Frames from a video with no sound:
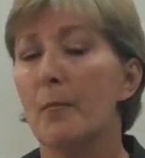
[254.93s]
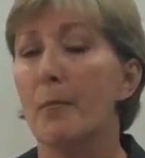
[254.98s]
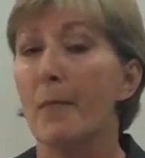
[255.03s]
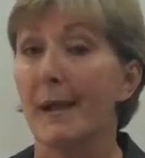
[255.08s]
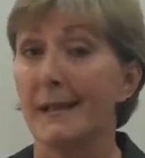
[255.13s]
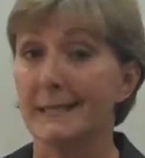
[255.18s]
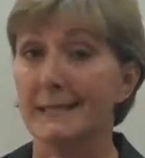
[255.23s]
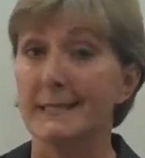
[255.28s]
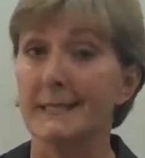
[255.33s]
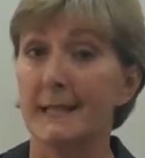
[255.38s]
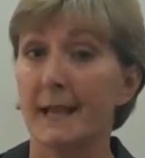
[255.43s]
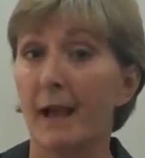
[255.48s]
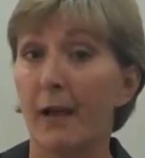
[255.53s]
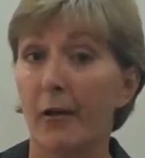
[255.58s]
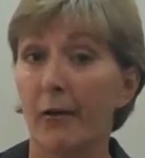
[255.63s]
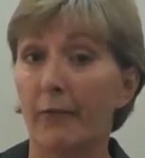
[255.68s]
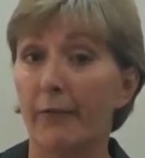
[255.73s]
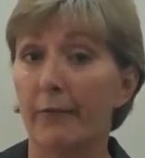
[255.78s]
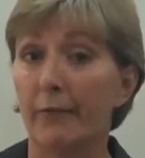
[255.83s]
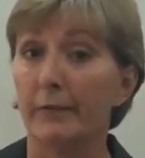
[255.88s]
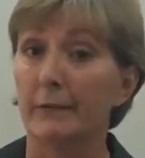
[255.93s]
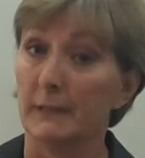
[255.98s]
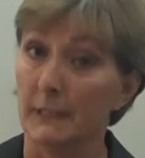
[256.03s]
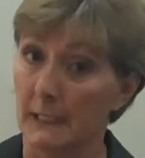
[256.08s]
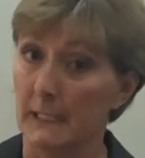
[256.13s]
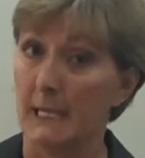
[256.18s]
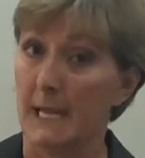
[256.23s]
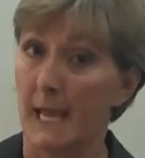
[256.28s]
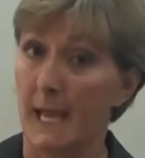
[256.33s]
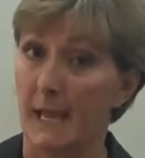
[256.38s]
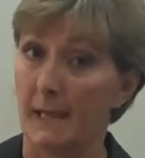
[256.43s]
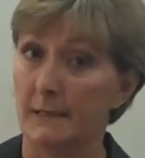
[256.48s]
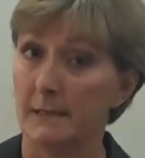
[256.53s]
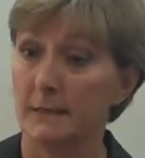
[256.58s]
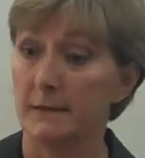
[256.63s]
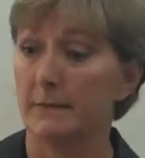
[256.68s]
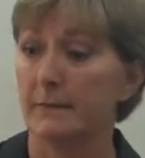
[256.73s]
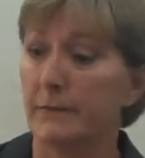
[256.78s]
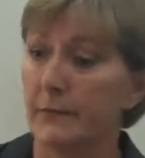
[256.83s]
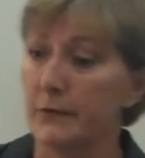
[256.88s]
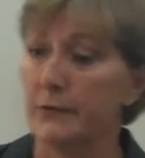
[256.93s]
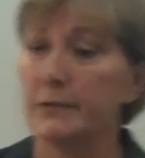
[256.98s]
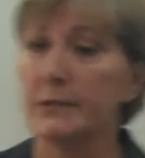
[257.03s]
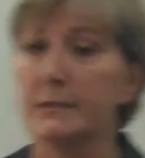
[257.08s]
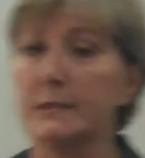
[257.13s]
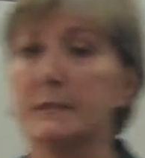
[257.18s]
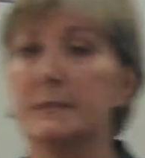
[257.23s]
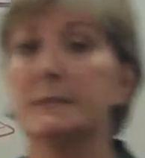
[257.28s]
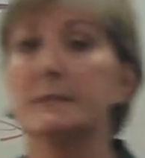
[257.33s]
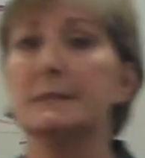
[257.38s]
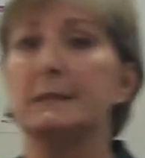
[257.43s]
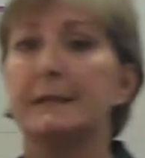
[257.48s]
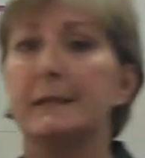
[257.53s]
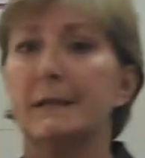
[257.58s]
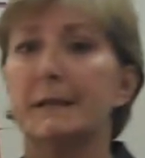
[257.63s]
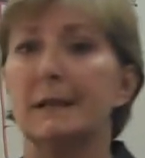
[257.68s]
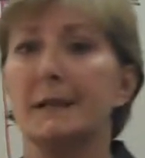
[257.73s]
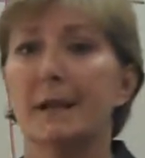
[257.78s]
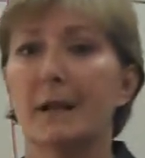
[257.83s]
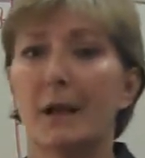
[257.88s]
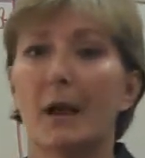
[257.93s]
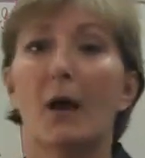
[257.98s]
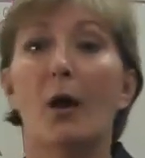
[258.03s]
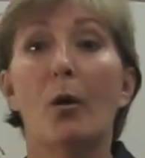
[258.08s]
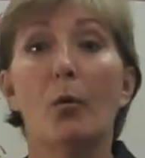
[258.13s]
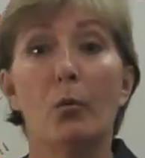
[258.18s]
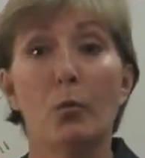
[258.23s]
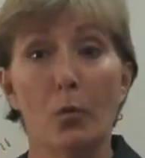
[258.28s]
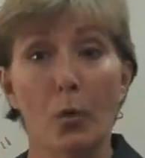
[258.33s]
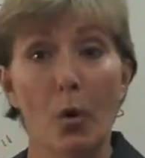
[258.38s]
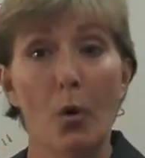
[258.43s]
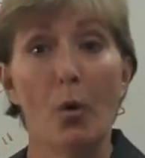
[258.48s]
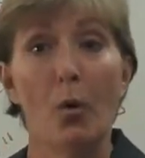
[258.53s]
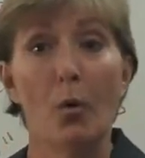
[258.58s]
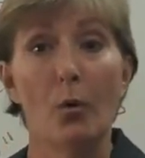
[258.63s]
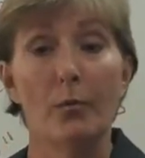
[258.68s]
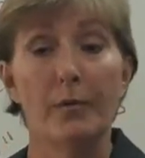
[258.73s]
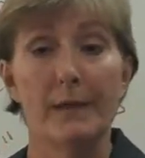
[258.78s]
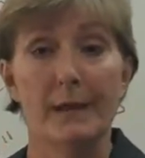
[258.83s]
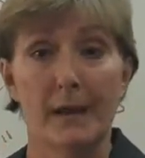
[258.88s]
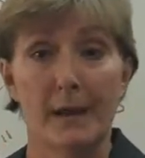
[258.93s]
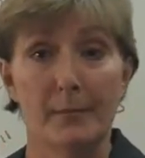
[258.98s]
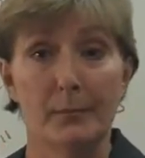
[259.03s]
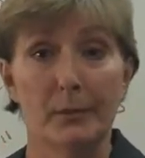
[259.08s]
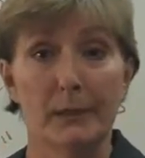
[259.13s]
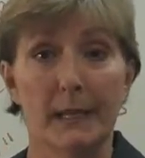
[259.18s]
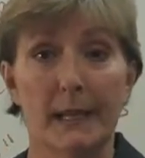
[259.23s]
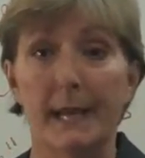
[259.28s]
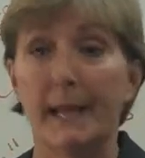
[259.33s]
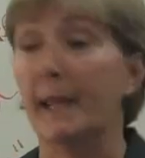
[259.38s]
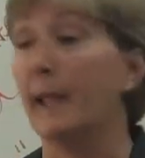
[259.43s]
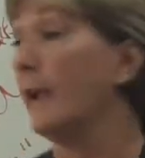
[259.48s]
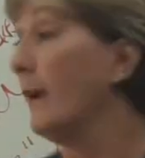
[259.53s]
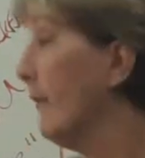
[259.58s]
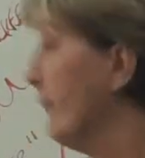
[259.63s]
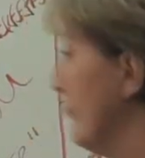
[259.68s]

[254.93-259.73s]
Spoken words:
myself, Lynette, versus a role that I'm playing